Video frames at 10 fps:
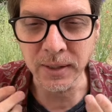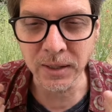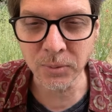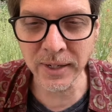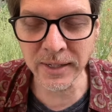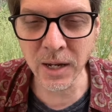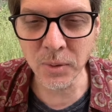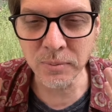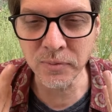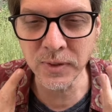Like right now,
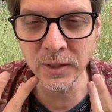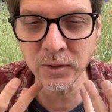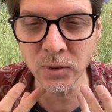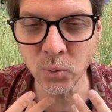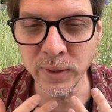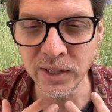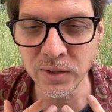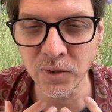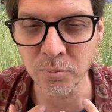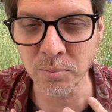I'm feeling the
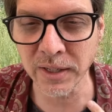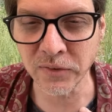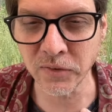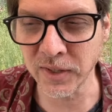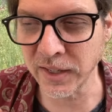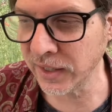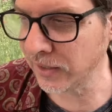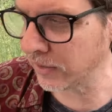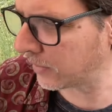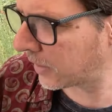wind on my
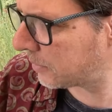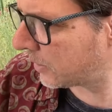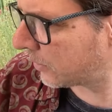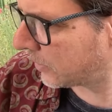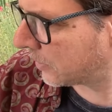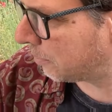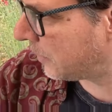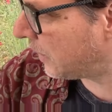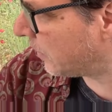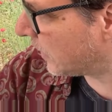skin, and I'm hearing the
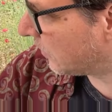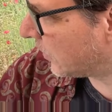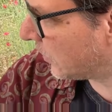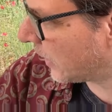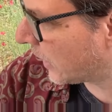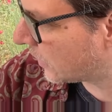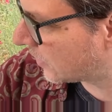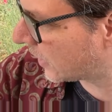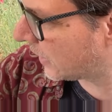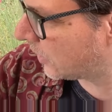beeping of the
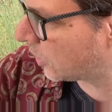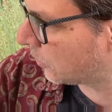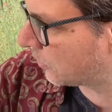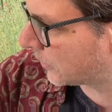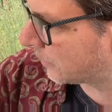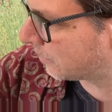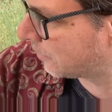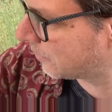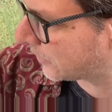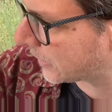anti-gopher
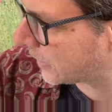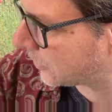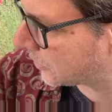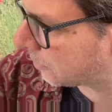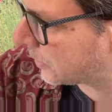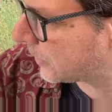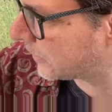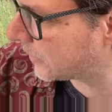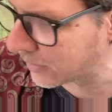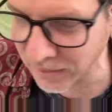thingies we put
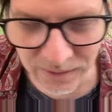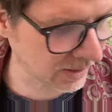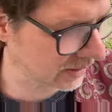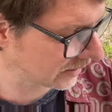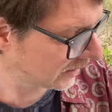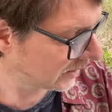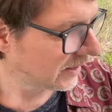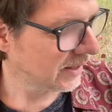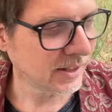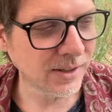in the lawn, and
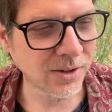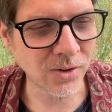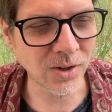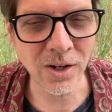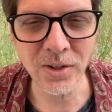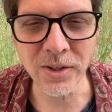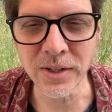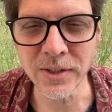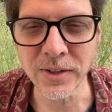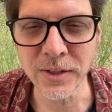you know, all
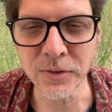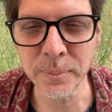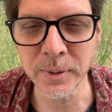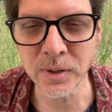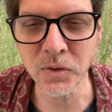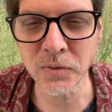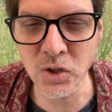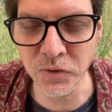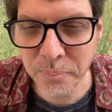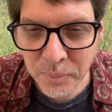the experience of
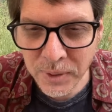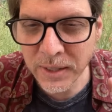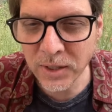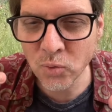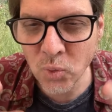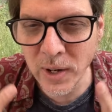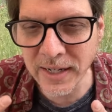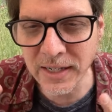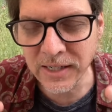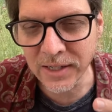just being
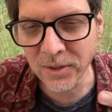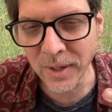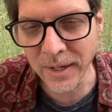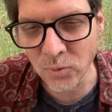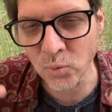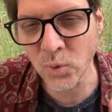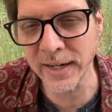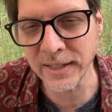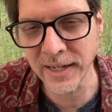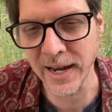right here and
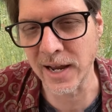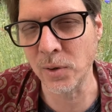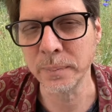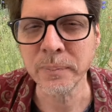right now.